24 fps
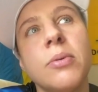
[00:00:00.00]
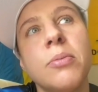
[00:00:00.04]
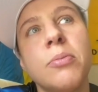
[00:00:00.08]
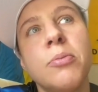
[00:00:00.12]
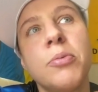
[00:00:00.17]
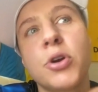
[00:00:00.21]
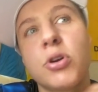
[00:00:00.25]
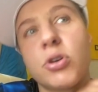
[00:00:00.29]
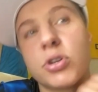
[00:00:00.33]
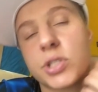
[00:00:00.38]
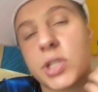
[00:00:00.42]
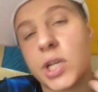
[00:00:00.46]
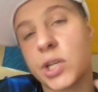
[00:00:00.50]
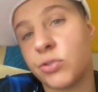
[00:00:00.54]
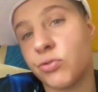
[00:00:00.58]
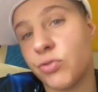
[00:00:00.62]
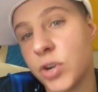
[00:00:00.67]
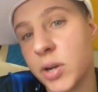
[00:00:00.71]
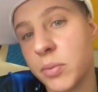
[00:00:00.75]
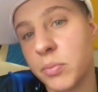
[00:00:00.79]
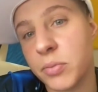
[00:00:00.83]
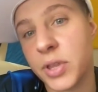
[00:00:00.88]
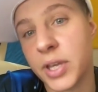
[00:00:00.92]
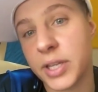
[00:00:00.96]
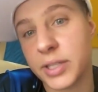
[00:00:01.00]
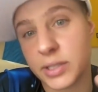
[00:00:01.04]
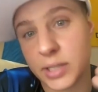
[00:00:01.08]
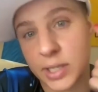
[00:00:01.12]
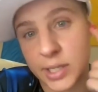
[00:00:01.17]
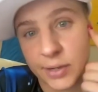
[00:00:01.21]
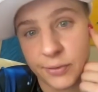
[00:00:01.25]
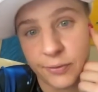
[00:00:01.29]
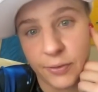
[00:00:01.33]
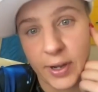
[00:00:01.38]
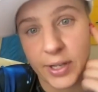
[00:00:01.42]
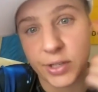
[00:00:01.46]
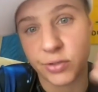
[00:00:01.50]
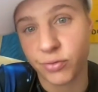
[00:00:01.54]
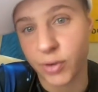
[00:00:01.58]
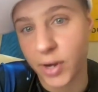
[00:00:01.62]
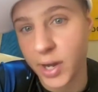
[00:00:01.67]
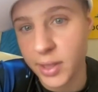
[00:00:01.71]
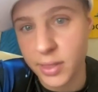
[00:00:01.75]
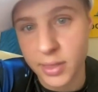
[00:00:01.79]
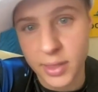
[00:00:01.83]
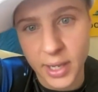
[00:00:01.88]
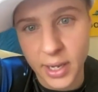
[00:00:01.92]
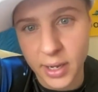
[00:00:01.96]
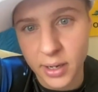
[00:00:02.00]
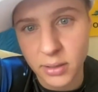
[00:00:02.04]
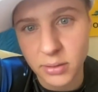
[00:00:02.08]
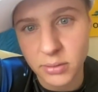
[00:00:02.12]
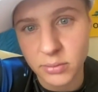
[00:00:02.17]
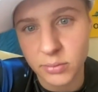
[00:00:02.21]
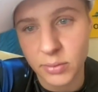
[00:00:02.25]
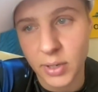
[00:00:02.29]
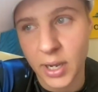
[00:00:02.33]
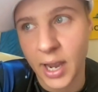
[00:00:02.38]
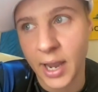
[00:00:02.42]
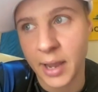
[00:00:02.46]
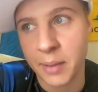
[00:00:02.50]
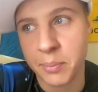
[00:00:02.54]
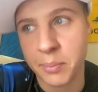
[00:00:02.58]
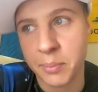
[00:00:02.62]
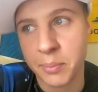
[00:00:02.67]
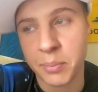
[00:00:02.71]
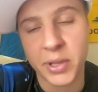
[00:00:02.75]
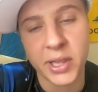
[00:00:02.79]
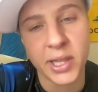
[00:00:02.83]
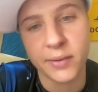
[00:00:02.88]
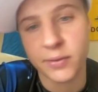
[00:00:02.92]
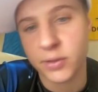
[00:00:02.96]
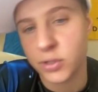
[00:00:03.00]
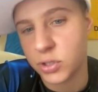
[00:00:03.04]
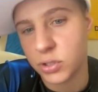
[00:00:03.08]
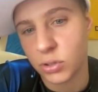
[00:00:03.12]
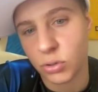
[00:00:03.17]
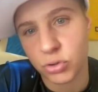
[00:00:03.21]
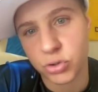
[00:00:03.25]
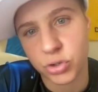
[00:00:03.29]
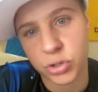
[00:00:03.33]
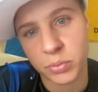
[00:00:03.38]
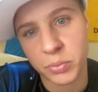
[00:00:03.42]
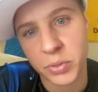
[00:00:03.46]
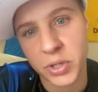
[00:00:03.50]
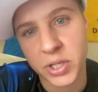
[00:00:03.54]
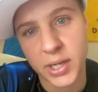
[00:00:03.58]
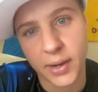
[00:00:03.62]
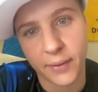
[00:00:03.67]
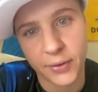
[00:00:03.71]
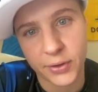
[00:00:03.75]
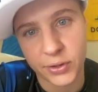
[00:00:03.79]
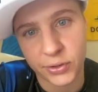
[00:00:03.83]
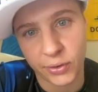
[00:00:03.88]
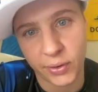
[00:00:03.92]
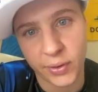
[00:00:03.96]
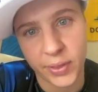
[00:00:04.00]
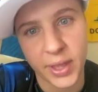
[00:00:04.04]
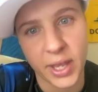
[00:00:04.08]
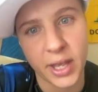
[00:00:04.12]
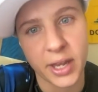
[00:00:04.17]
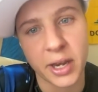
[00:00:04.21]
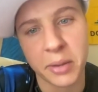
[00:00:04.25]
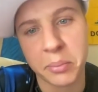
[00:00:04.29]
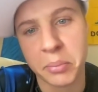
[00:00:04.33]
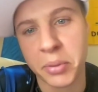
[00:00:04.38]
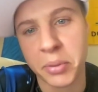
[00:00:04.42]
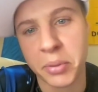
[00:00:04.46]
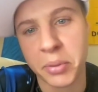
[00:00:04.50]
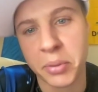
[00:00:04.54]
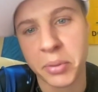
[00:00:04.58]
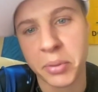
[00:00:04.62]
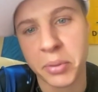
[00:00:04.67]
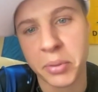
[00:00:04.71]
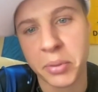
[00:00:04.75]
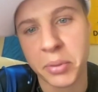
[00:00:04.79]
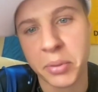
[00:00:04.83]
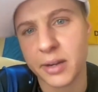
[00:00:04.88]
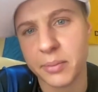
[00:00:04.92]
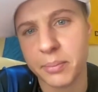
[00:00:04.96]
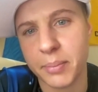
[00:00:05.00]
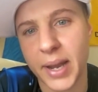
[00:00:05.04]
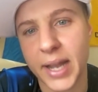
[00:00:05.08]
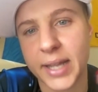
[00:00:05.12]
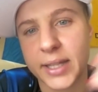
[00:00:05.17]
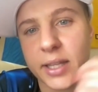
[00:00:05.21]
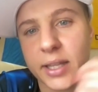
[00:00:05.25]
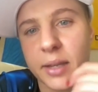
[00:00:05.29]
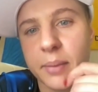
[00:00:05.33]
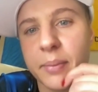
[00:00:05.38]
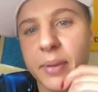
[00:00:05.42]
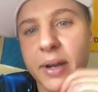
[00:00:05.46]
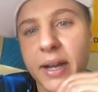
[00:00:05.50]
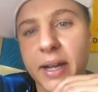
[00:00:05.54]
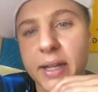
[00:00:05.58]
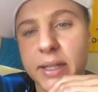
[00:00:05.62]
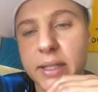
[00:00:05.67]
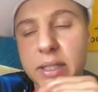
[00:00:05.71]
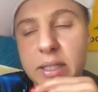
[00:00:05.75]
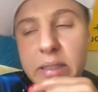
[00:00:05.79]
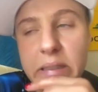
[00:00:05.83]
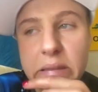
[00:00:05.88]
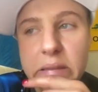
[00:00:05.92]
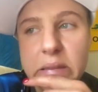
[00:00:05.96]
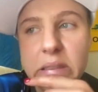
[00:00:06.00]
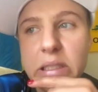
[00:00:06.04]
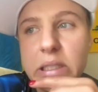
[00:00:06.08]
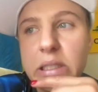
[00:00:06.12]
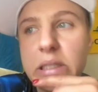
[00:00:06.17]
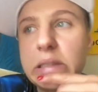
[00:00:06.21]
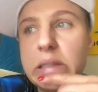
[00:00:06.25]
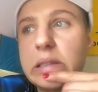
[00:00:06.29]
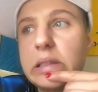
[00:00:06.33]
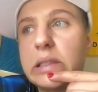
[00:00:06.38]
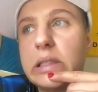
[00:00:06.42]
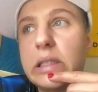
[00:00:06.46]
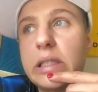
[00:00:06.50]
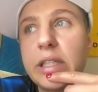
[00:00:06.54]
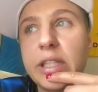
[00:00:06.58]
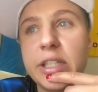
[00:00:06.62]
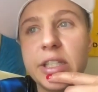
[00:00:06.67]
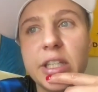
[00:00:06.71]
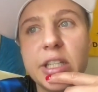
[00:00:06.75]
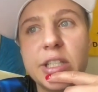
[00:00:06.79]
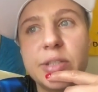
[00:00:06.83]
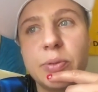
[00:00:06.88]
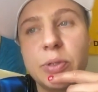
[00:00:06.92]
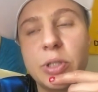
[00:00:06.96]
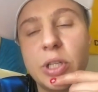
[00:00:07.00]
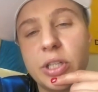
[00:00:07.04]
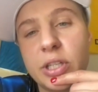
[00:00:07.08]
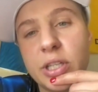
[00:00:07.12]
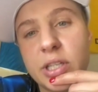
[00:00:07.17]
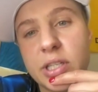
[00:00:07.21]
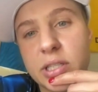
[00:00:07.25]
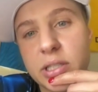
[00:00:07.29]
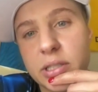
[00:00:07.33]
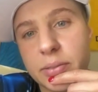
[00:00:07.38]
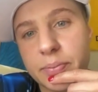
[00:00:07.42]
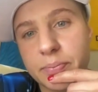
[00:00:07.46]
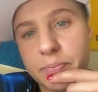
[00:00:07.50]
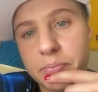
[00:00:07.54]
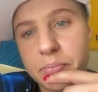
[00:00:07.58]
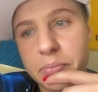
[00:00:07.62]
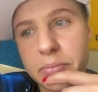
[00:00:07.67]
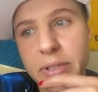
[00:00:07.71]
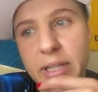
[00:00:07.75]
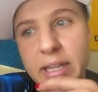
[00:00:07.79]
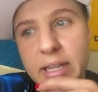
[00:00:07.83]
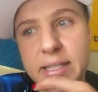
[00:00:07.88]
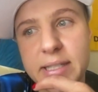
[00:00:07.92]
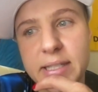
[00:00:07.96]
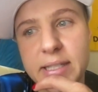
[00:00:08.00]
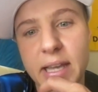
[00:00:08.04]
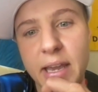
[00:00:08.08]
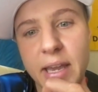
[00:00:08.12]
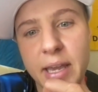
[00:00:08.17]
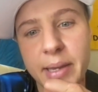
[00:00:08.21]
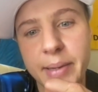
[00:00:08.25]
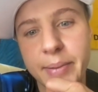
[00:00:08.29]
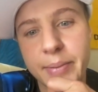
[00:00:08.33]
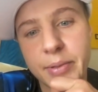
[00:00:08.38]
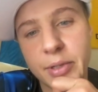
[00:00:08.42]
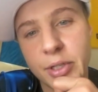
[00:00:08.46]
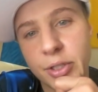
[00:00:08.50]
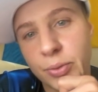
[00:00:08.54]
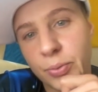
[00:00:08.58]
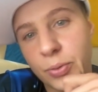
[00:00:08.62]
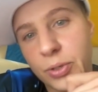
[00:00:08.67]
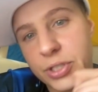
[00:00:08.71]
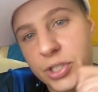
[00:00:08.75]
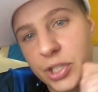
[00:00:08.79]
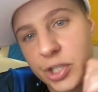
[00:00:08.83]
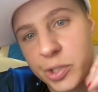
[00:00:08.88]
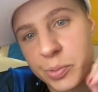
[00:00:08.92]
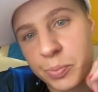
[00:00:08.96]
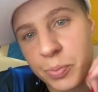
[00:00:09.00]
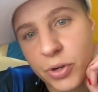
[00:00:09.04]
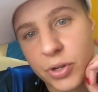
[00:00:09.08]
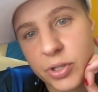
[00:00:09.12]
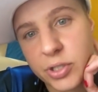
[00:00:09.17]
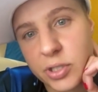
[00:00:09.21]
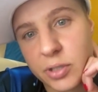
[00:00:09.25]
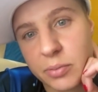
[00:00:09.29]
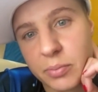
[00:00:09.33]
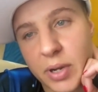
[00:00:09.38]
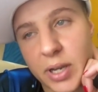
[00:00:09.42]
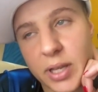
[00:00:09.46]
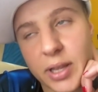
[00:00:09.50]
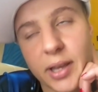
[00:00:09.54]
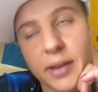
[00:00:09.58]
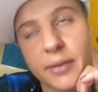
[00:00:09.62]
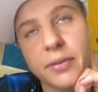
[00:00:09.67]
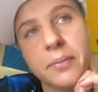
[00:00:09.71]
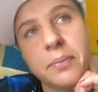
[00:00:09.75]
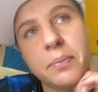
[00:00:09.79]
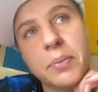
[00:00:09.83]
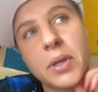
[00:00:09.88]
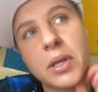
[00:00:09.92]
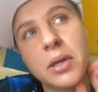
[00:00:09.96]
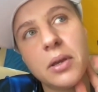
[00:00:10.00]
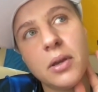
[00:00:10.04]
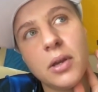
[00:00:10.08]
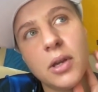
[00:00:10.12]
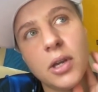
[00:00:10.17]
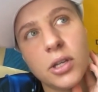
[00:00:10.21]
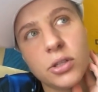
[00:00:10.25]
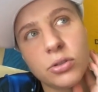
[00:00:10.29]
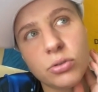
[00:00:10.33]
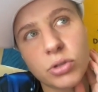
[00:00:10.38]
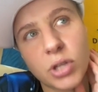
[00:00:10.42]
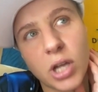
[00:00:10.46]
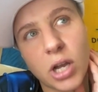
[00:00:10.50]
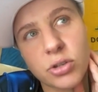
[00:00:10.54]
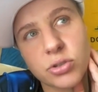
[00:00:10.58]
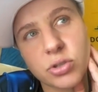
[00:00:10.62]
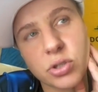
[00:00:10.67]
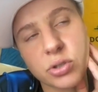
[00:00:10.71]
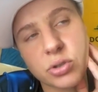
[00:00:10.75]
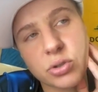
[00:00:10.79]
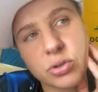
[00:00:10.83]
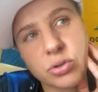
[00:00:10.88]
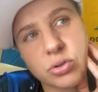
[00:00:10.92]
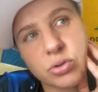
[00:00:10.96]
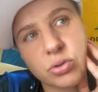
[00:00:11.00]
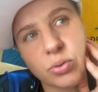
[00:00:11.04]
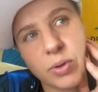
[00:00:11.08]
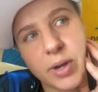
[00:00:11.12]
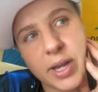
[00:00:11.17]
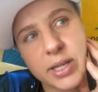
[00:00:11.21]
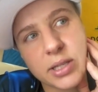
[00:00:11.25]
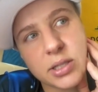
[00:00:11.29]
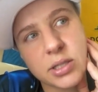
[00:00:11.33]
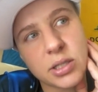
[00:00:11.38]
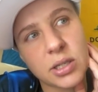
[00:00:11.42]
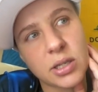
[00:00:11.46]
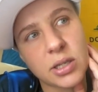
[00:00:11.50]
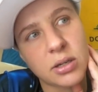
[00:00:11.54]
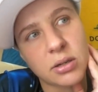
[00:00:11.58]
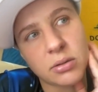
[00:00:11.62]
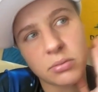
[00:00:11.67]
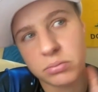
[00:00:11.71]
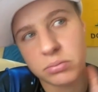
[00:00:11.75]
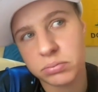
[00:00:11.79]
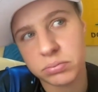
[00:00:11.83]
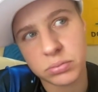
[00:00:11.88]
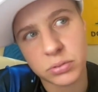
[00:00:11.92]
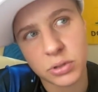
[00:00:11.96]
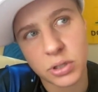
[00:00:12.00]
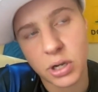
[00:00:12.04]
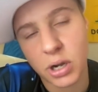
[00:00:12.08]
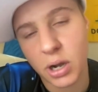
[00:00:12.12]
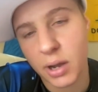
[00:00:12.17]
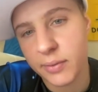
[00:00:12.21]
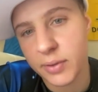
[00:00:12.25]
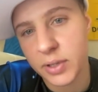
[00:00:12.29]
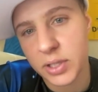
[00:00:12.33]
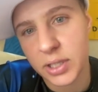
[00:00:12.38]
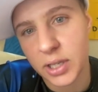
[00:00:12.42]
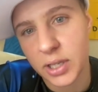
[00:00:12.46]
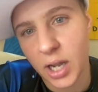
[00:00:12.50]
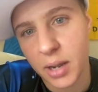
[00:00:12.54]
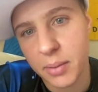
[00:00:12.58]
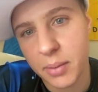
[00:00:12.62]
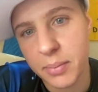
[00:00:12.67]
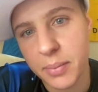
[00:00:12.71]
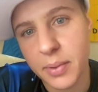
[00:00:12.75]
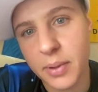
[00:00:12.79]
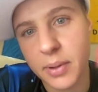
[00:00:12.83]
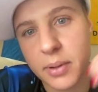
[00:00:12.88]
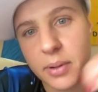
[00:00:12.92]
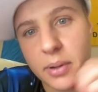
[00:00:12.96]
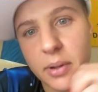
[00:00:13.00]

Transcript: Because I dreamed that if I train there, I believe in social media. If I train there, and I became better and better. But it is what it is. Let's say it was experience in my life. 2020, COVID come.